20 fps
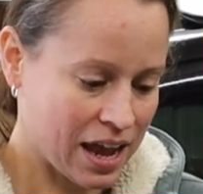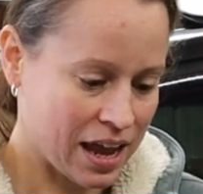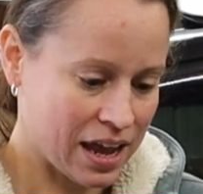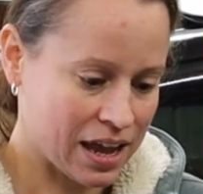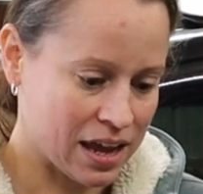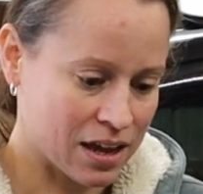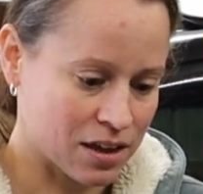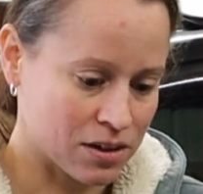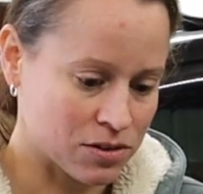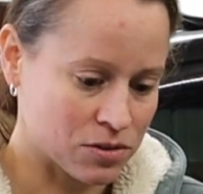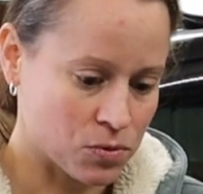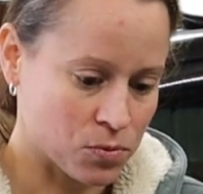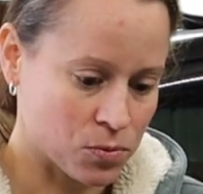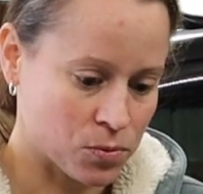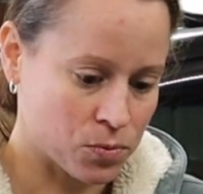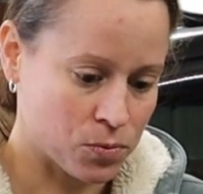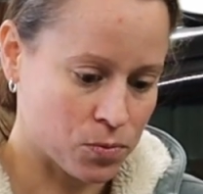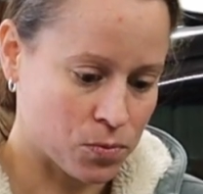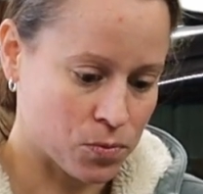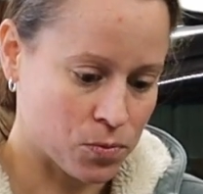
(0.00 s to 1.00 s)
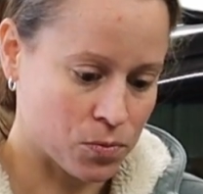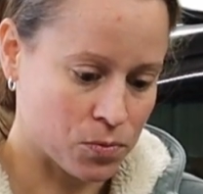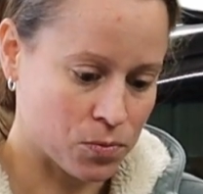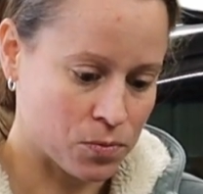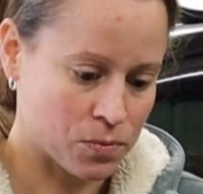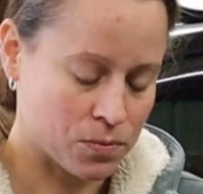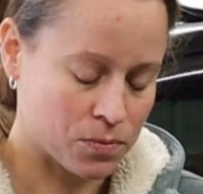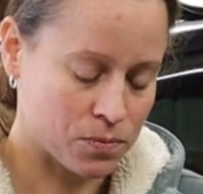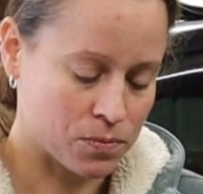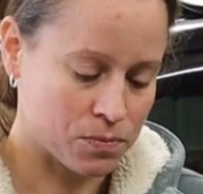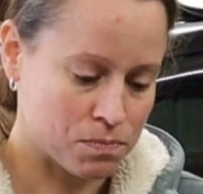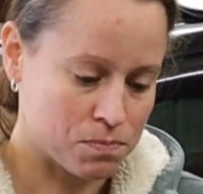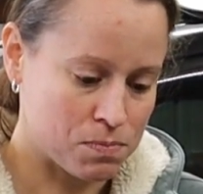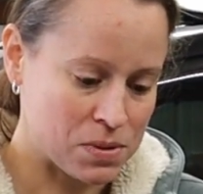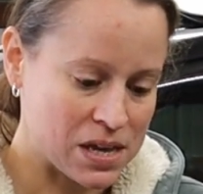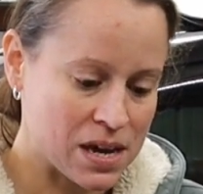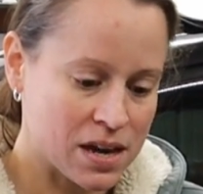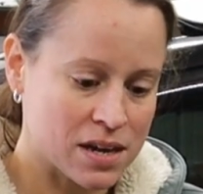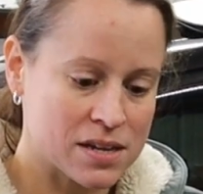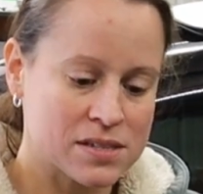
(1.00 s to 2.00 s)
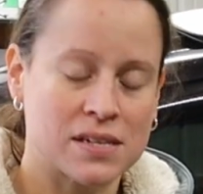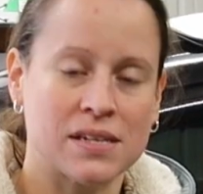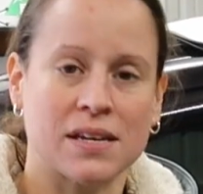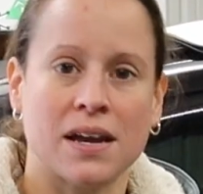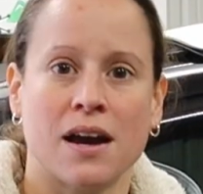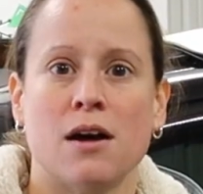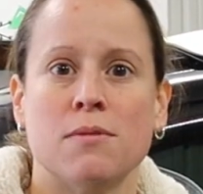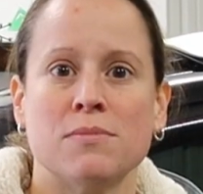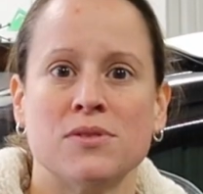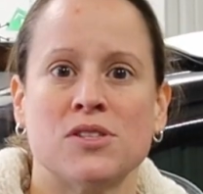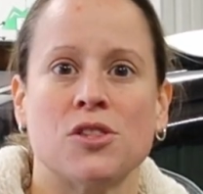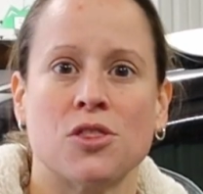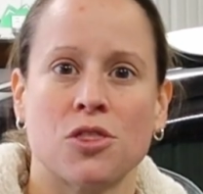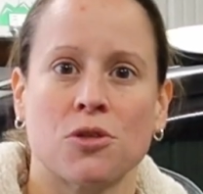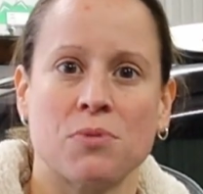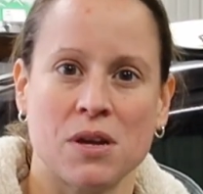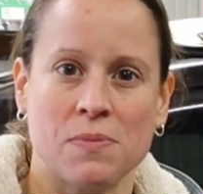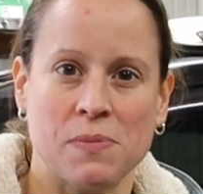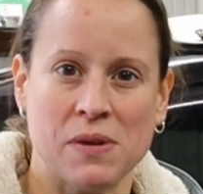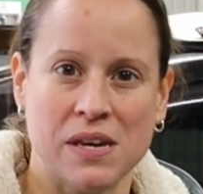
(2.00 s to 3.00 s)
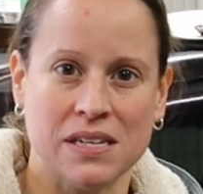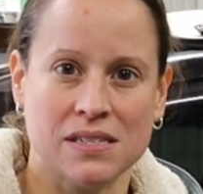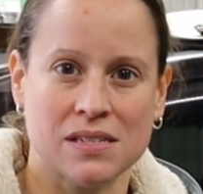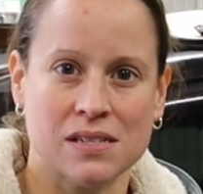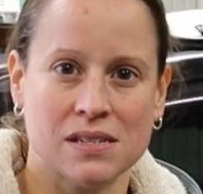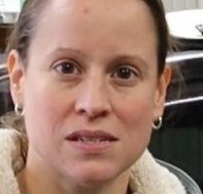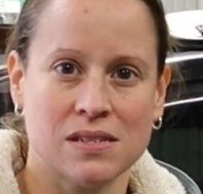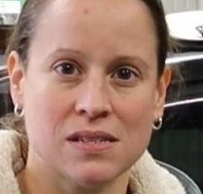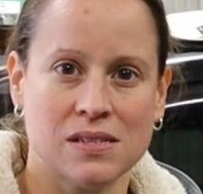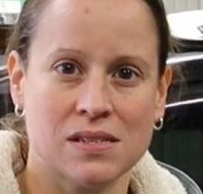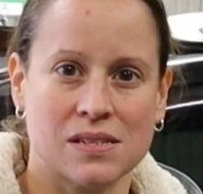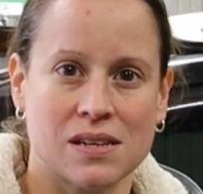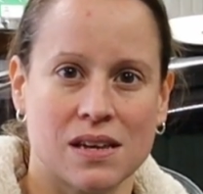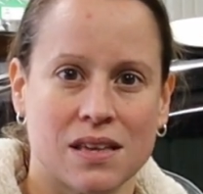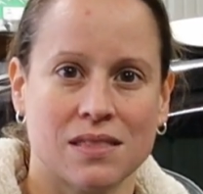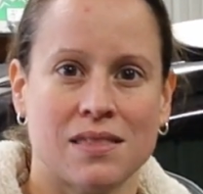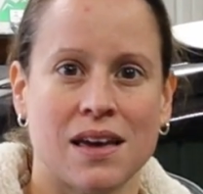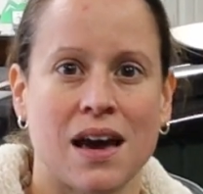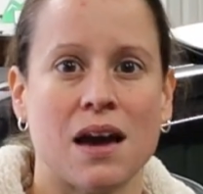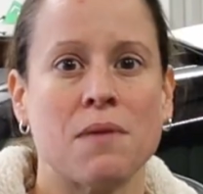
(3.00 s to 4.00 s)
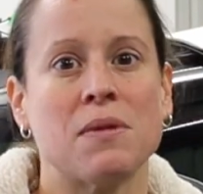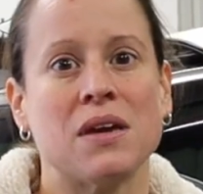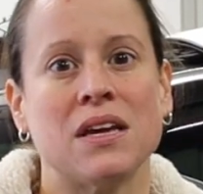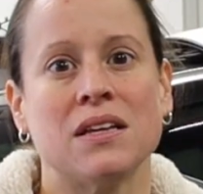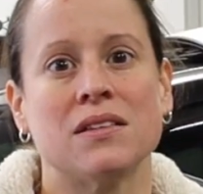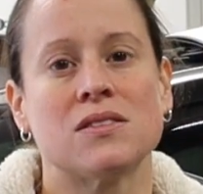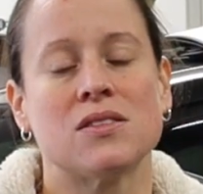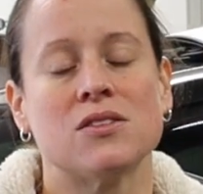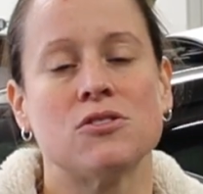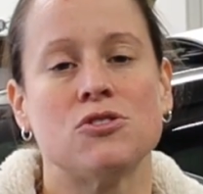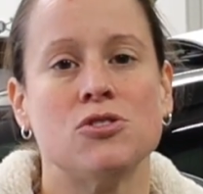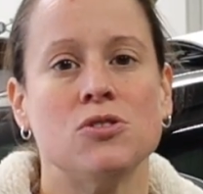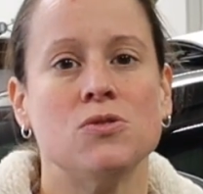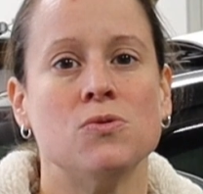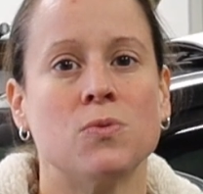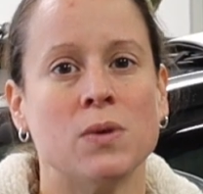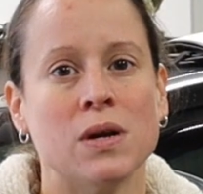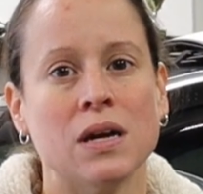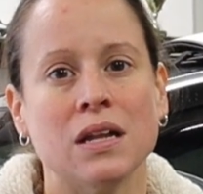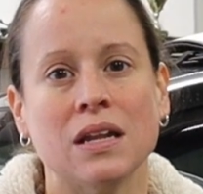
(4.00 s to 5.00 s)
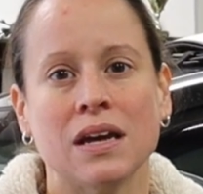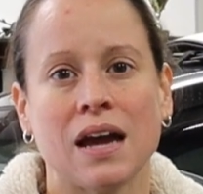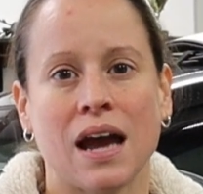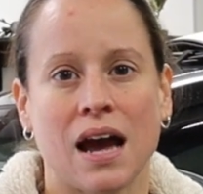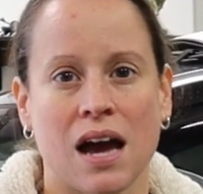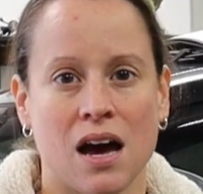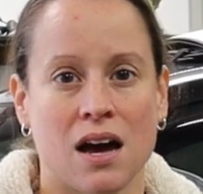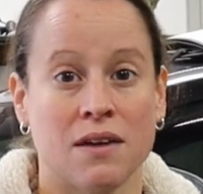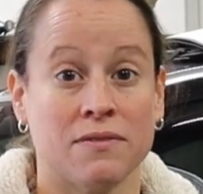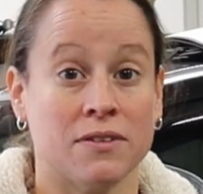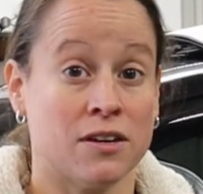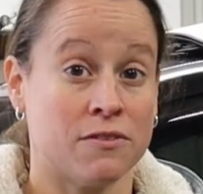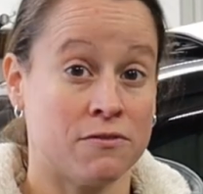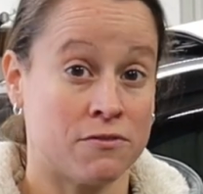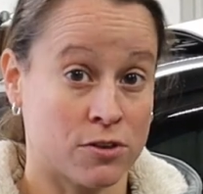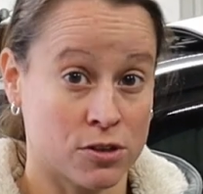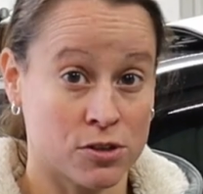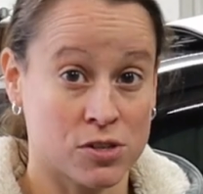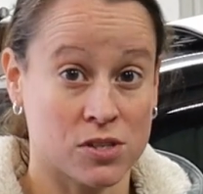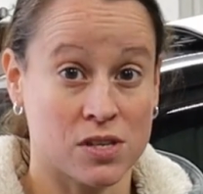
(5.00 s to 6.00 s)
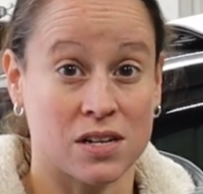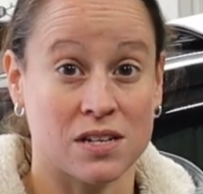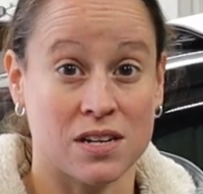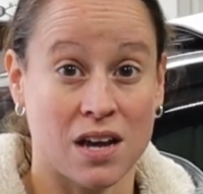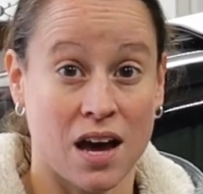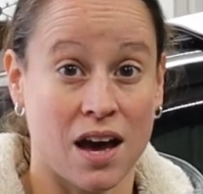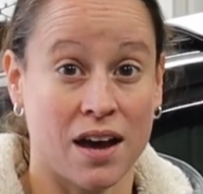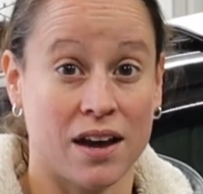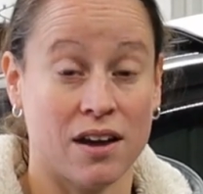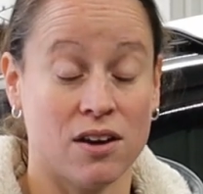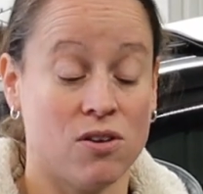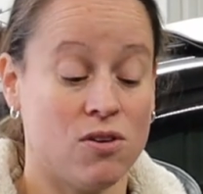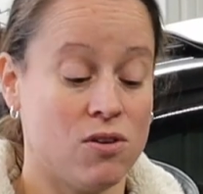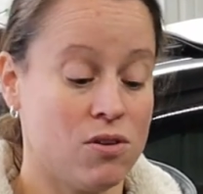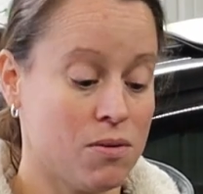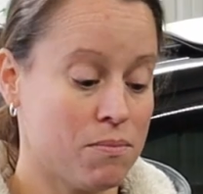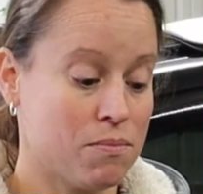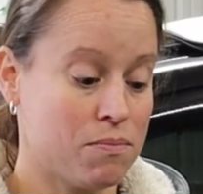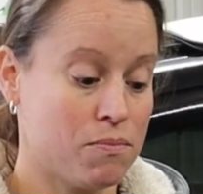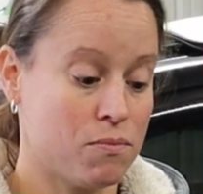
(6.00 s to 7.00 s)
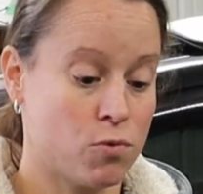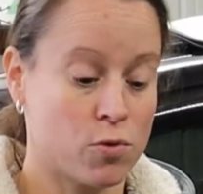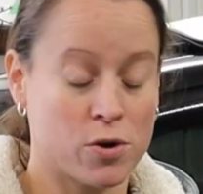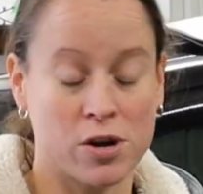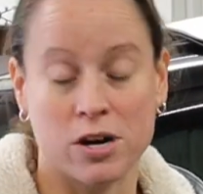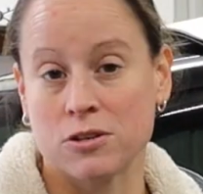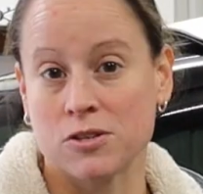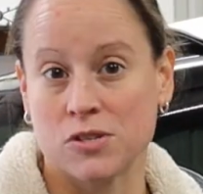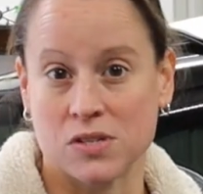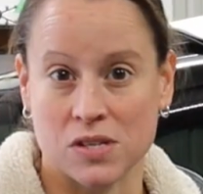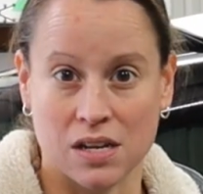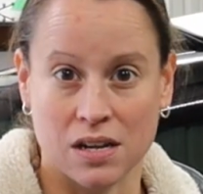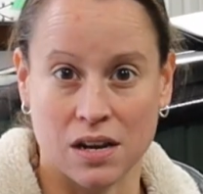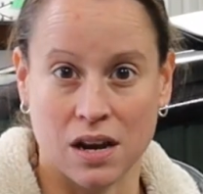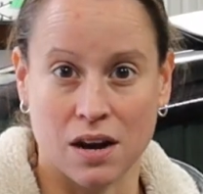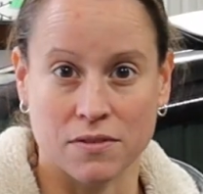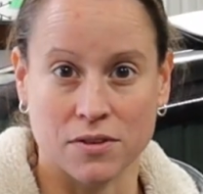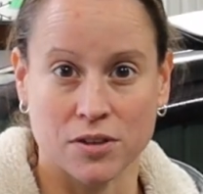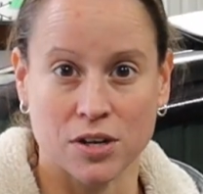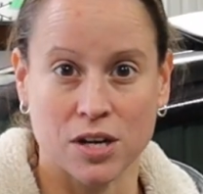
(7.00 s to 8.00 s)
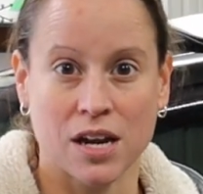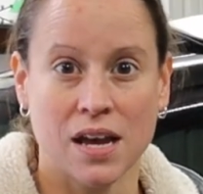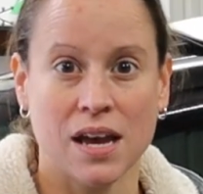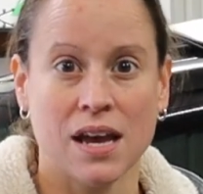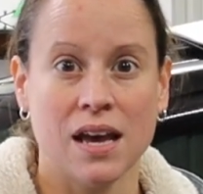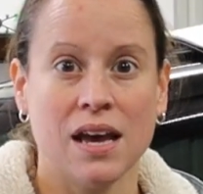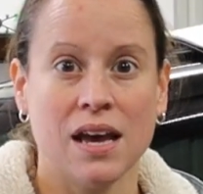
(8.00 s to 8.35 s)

And because it comes in three pieces, that means that you really have a versatile rear seat cover.